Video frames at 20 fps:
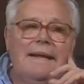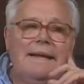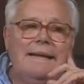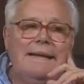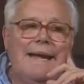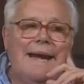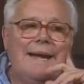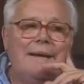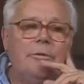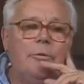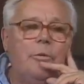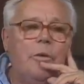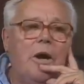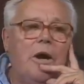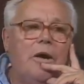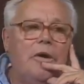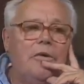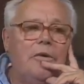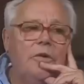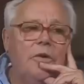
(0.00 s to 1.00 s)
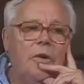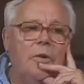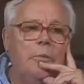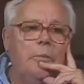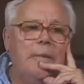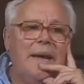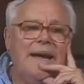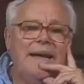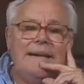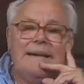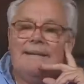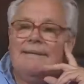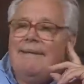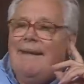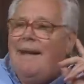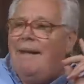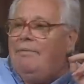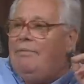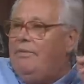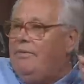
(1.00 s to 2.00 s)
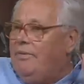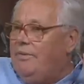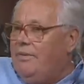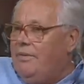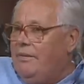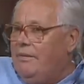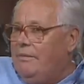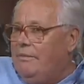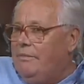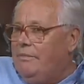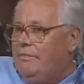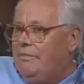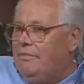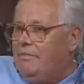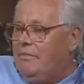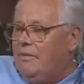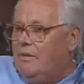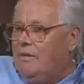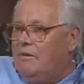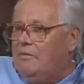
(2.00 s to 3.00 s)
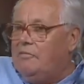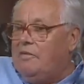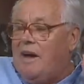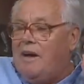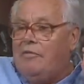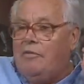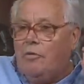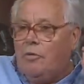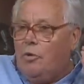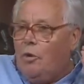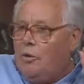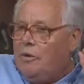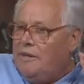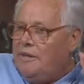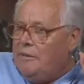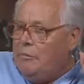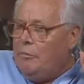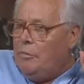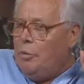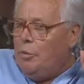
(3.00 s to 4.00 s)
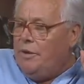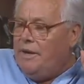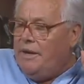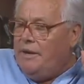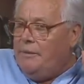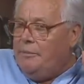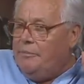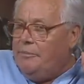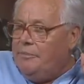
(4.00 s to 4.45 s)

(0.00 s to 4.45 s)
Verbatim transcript: That was on May the 10th, 5 o'clock in the morning.